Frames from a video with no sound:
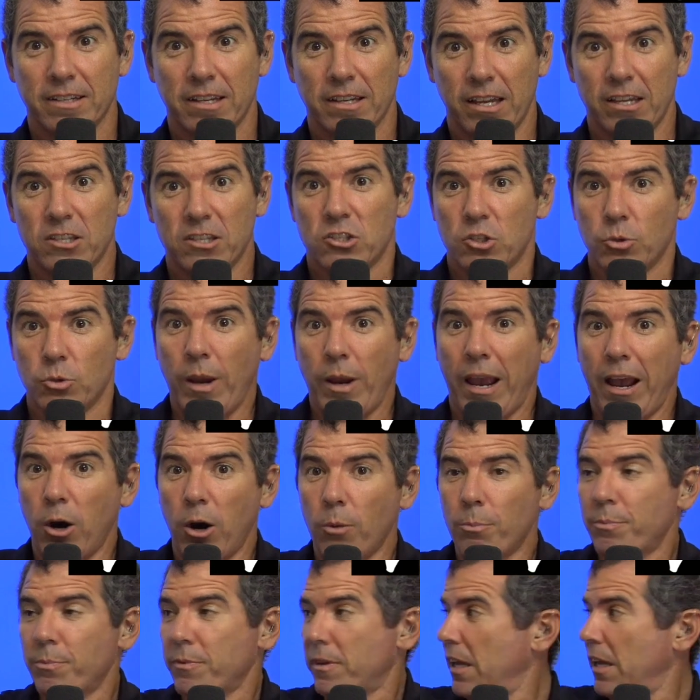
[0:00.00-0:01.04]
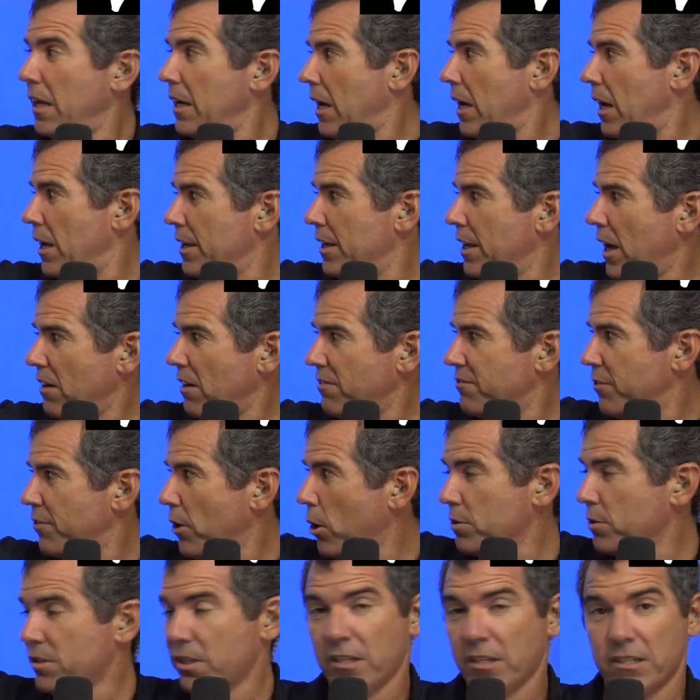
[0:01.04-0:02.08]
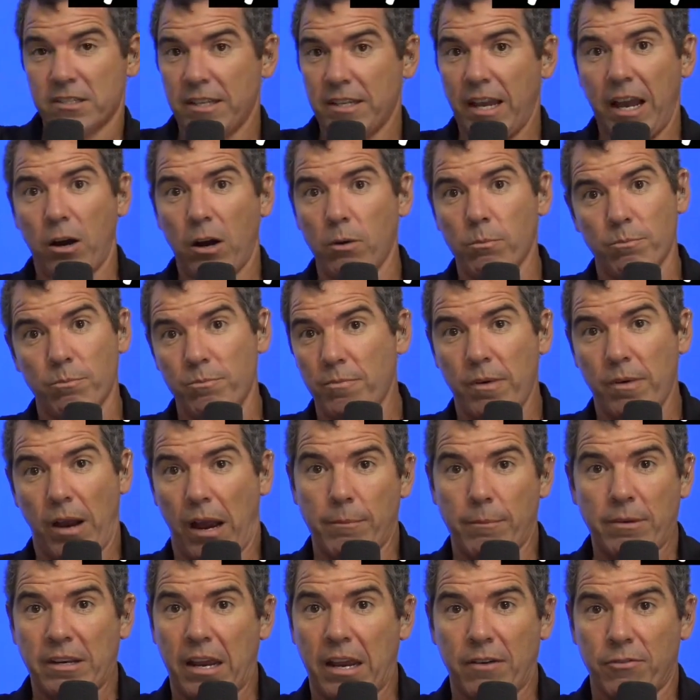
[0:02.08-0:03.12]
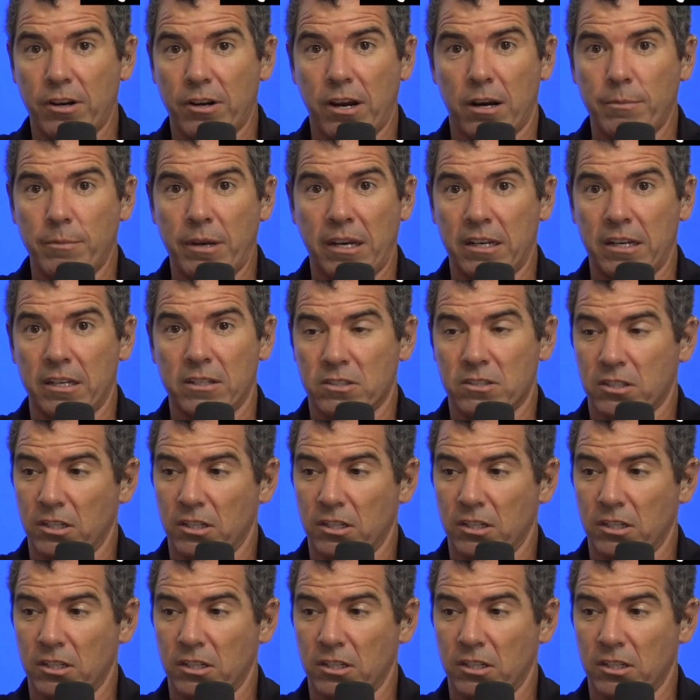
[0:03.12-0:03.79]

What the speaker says: is to help get enough votes. Cause now, I mean, every Armenian is